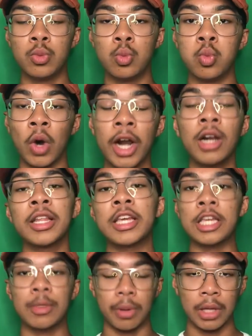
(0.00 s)
rarely
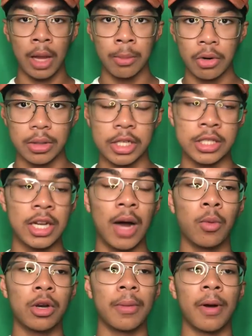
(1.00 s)
eat palabok. It's not
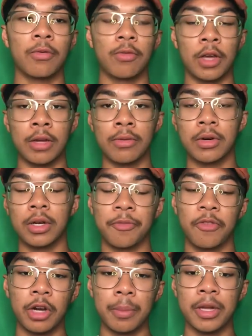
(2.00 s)
one of my favorite
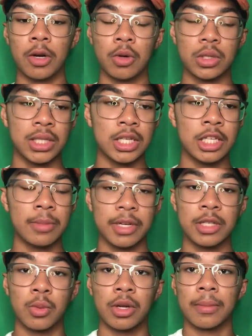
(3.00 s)
Filipino cuisines, but
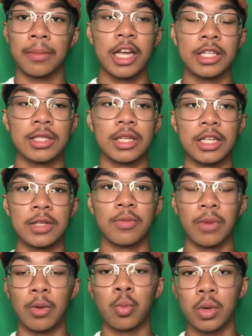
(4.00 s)
it's
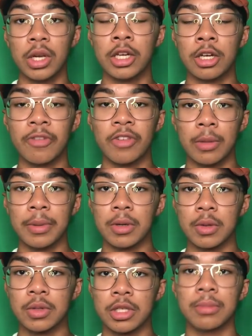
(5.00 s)
a really good Filipino
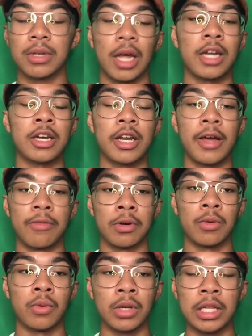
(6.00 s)
cuisine, but I never
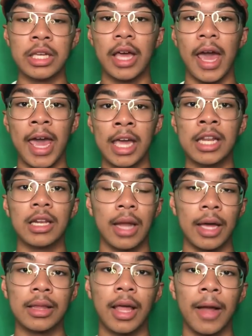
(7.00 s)
really ate it
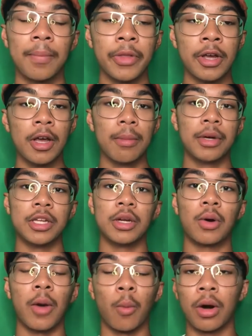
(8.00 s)
like that. But you know,
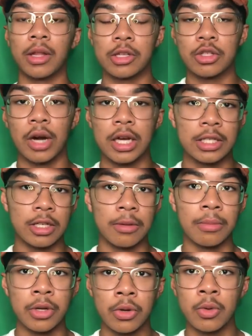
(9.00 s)
I wanted to try
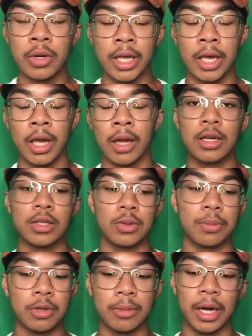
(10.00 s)
something new again. So
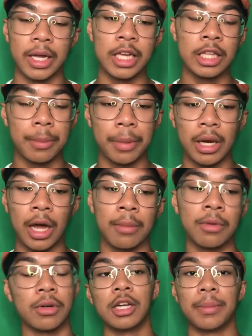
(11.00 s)
boom, I eat the
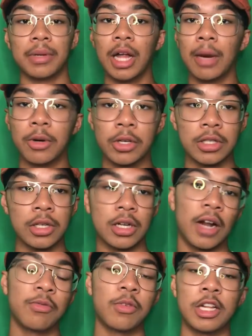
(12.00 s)
palabok. The palabok is good.
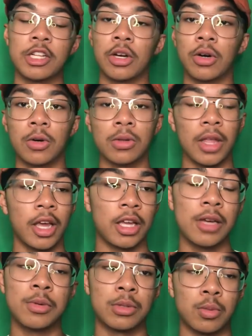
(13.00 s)
I finished the whole thing.
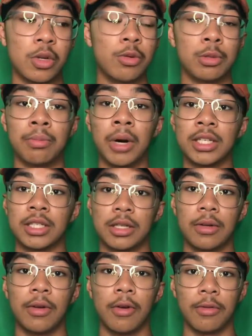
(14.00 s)
It was busting.
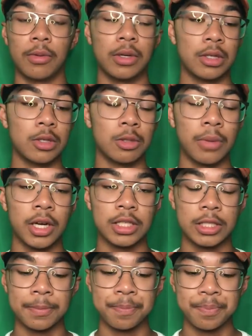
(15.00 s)
For real, it was
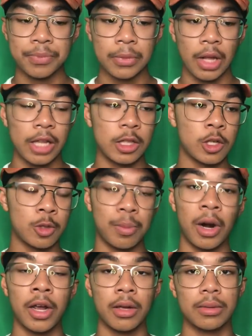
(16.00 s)
busting. And the
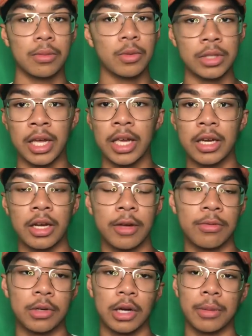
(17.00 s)
Sprite was hitting
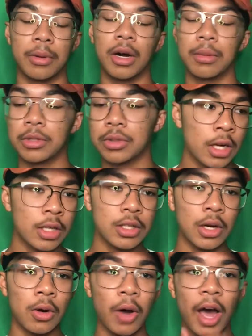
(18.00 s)
different, I promise you.
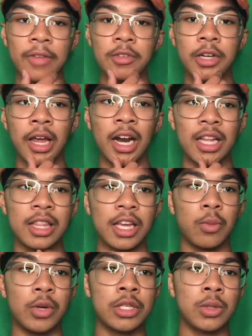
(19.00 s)
So after that, I think
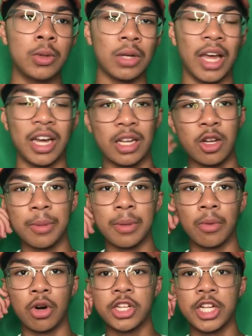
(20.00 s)
we do like a little bit
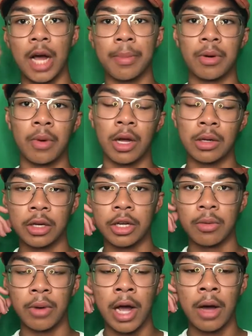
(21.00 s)
more shopping around, looking
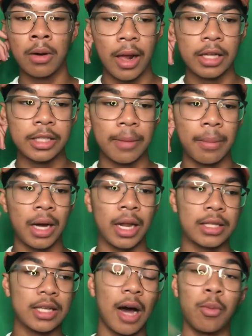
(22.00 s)
around. And then by that
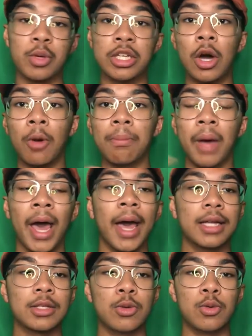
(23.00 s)
time, we go
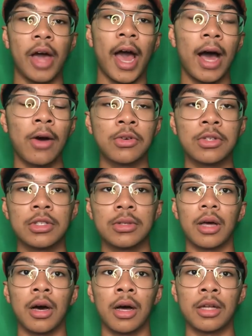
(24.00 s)
back to the house,
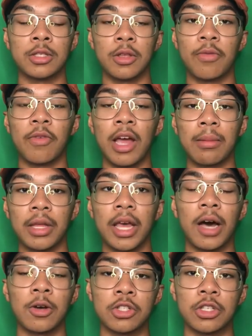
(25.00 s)
to the family
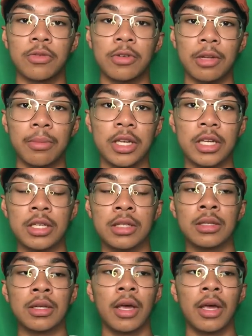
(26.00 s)
house in the Philippines.